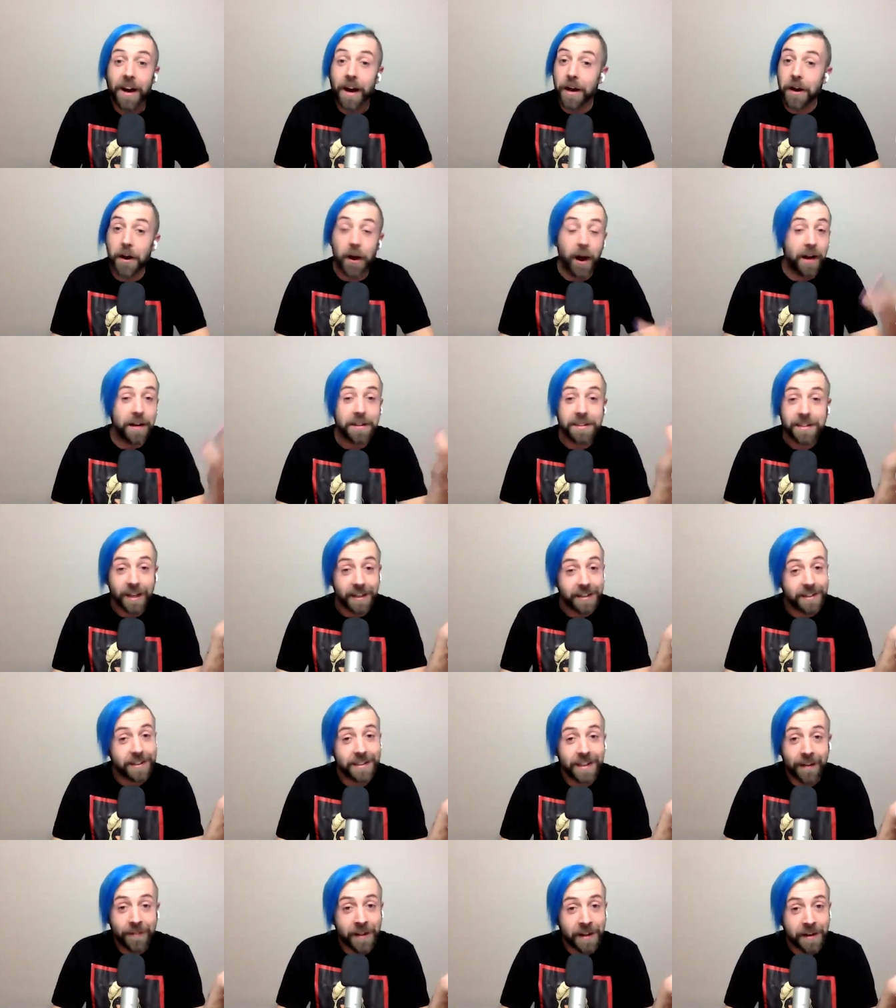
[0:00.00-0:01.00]
I know. I
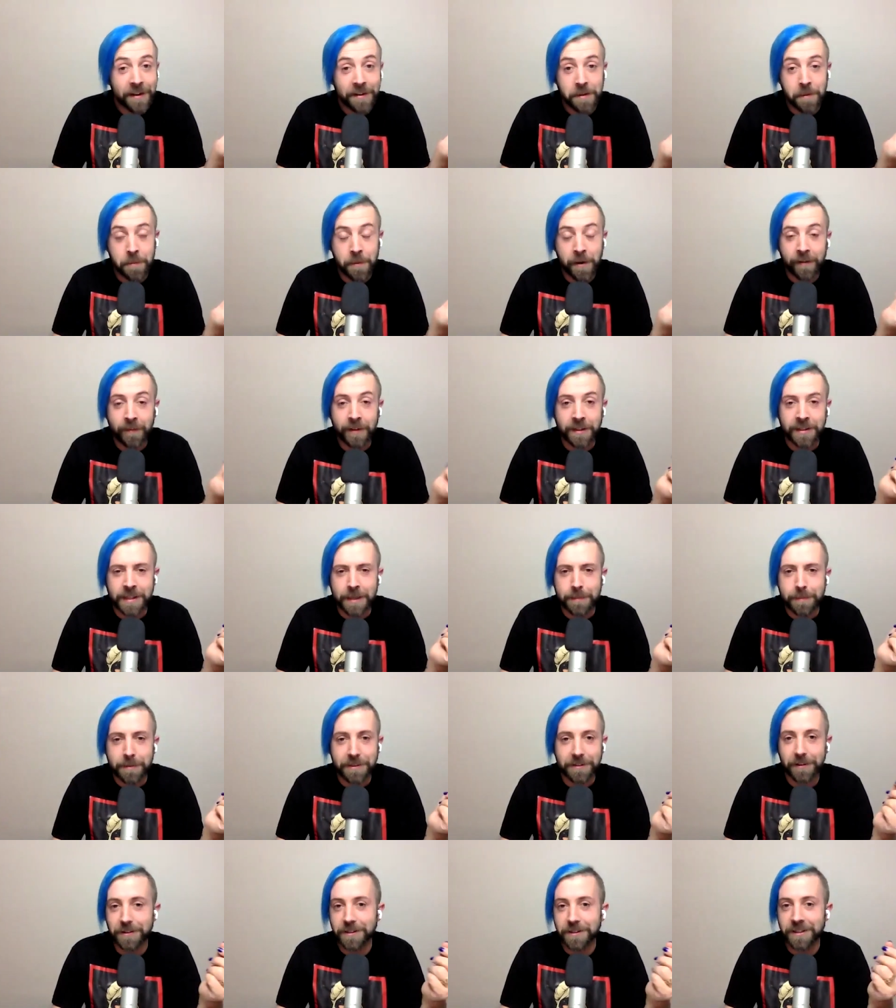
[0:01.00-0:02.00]
did love that in the previous
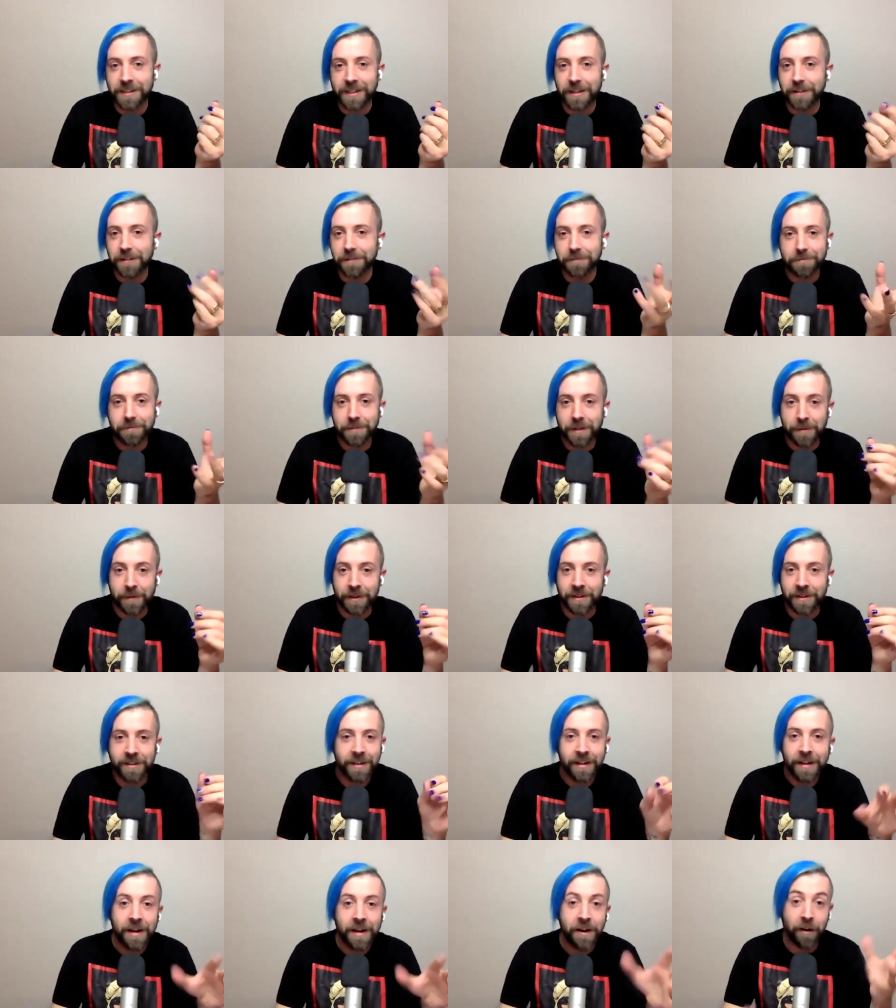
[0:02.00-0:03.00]
episode, just
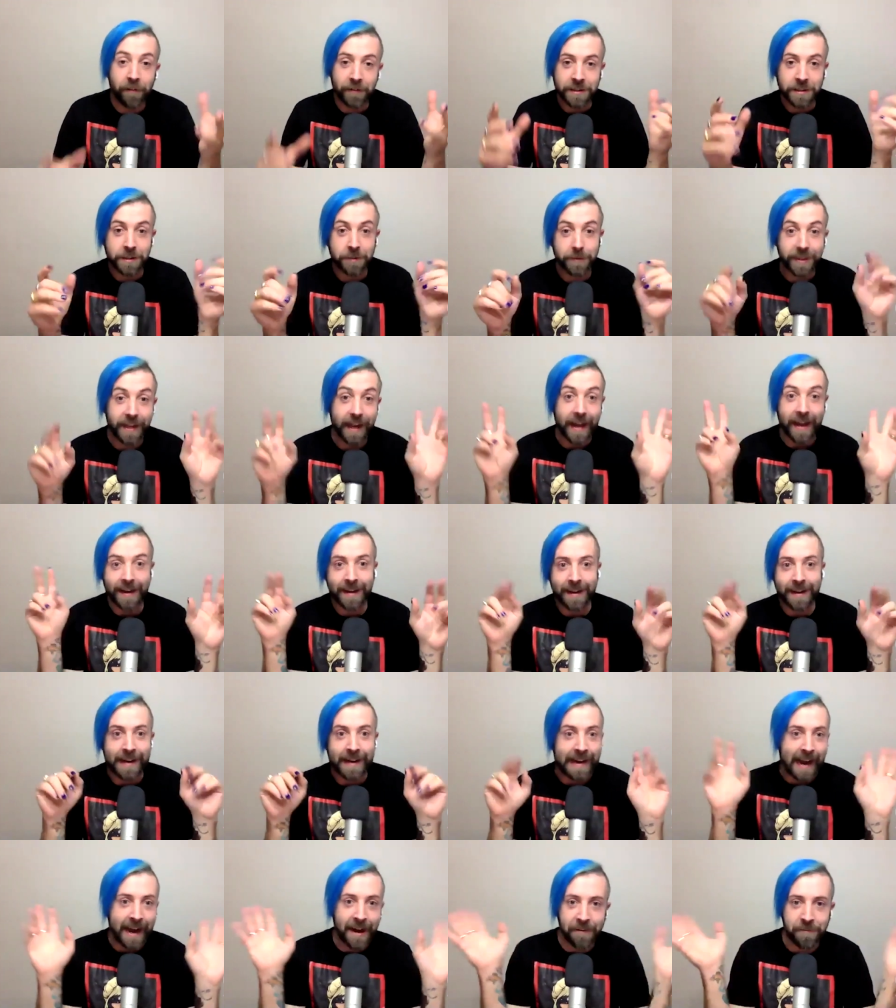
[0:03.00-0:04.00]
obviously with the
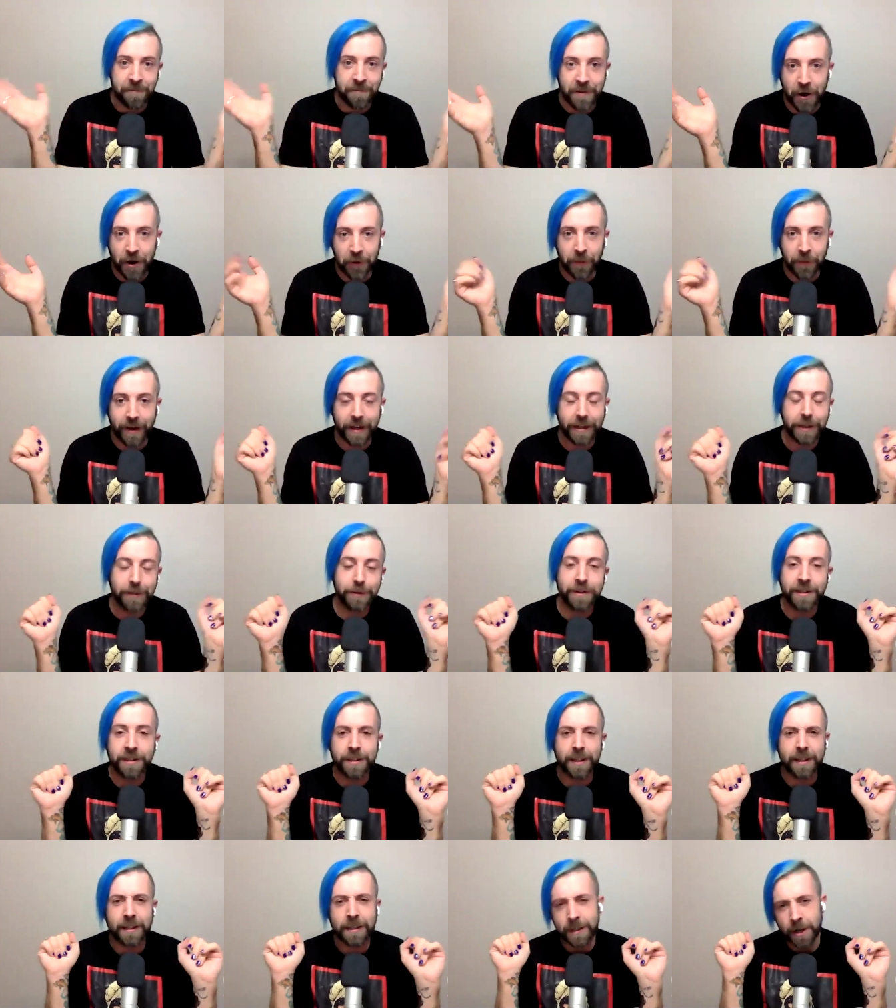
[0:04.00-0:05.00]
editing out of nowhere, you were
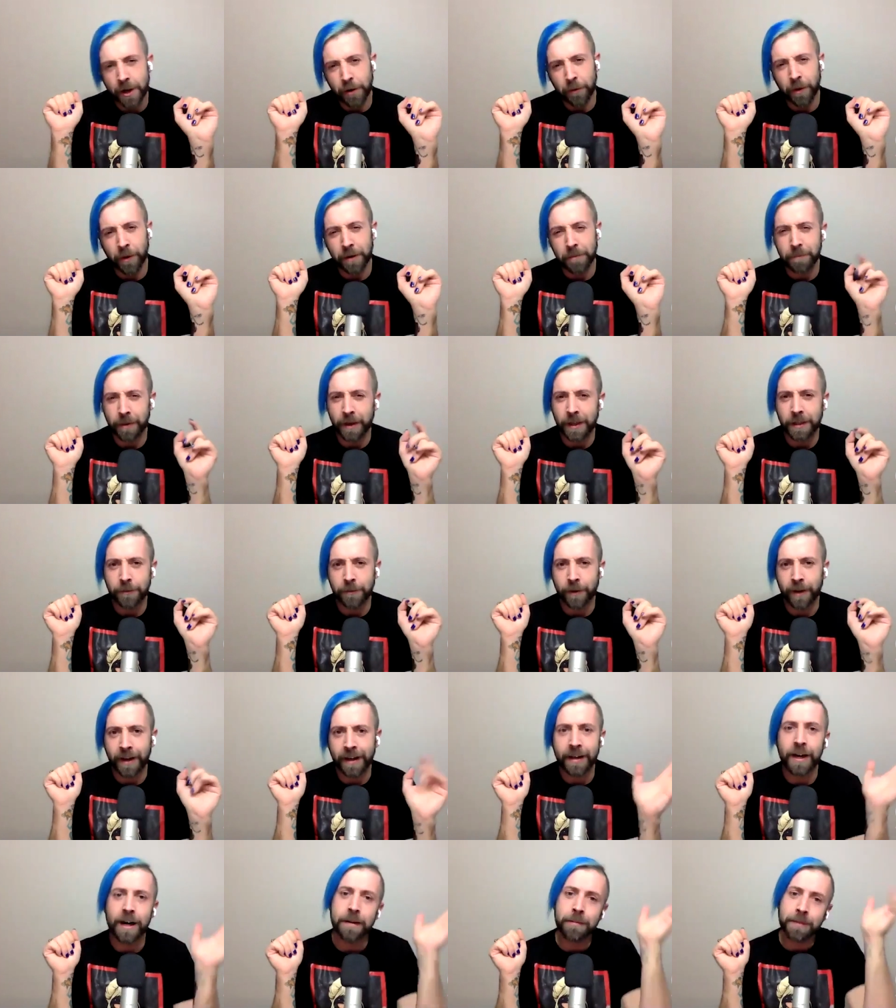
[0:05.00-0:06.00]
just like, you know what, by the
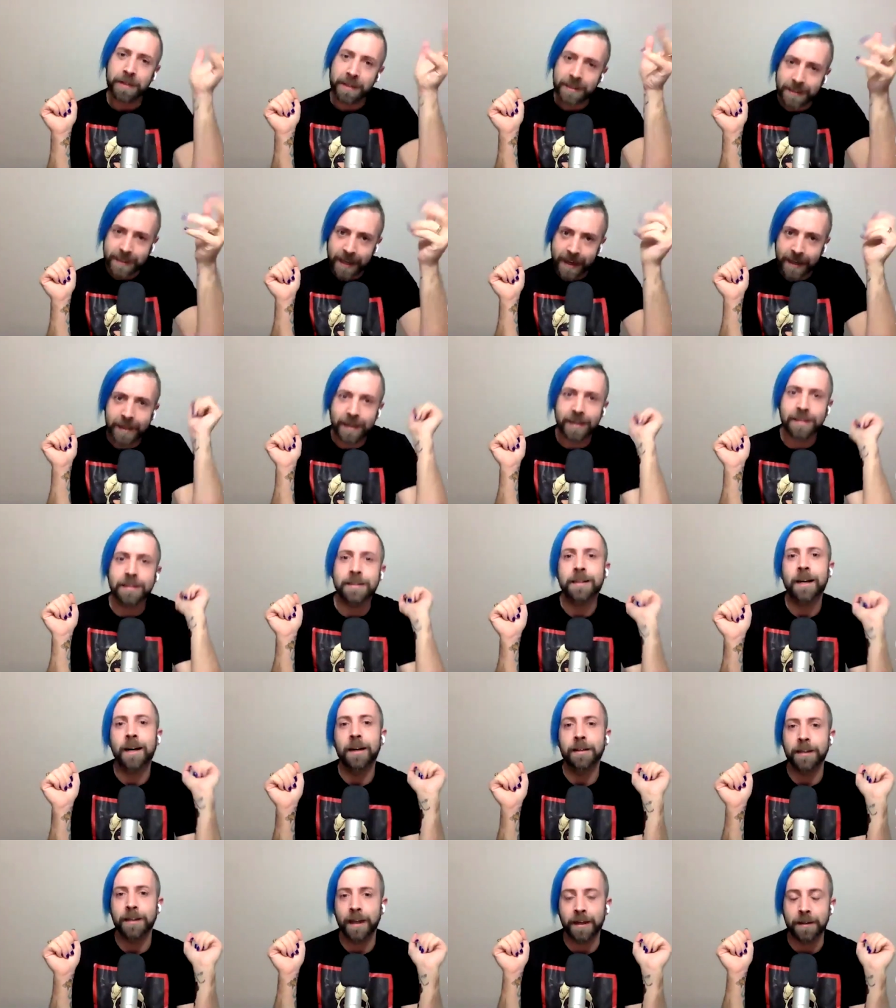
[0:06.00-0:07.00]
way, I'm going to take out
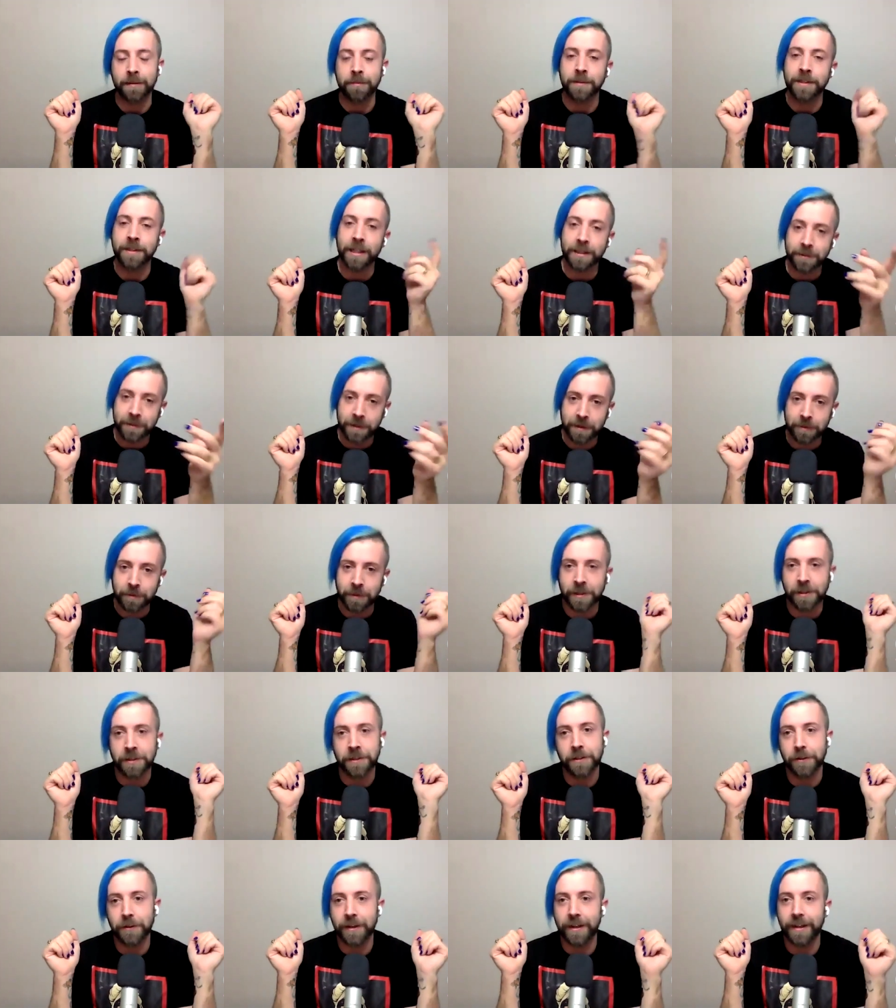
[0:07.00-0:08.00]
Scarlett Adams. That's what I'm going
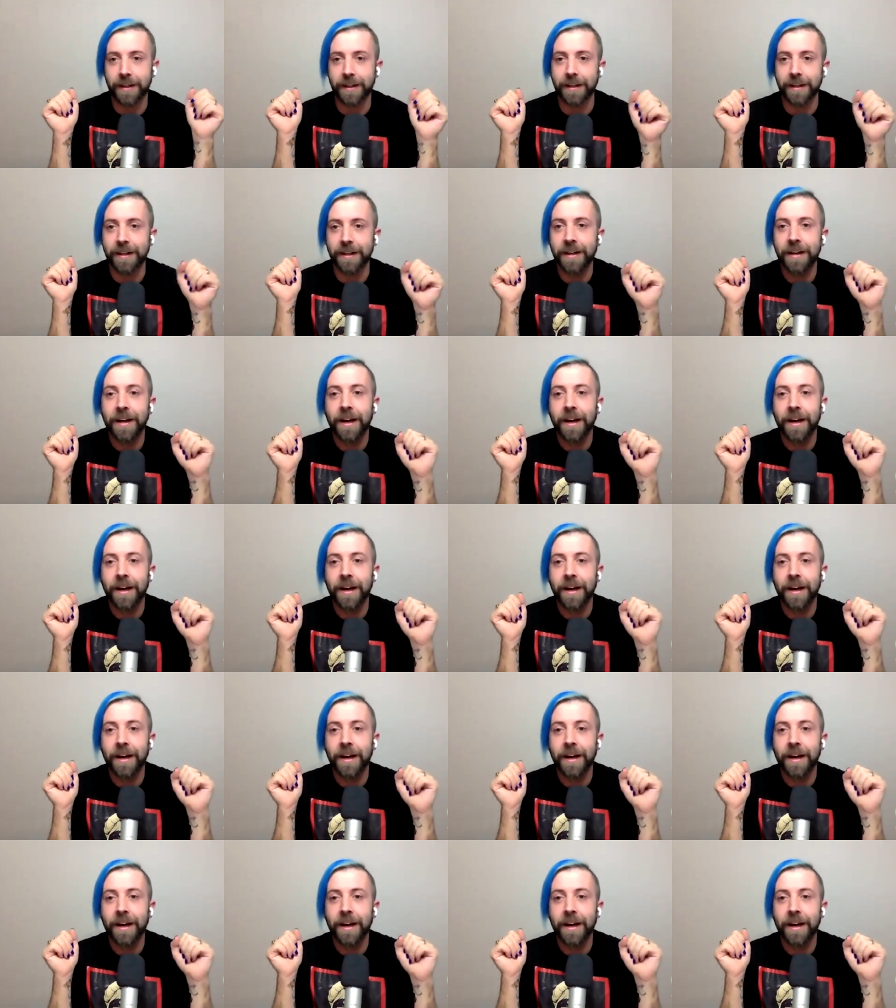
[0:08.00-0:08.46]
to do here.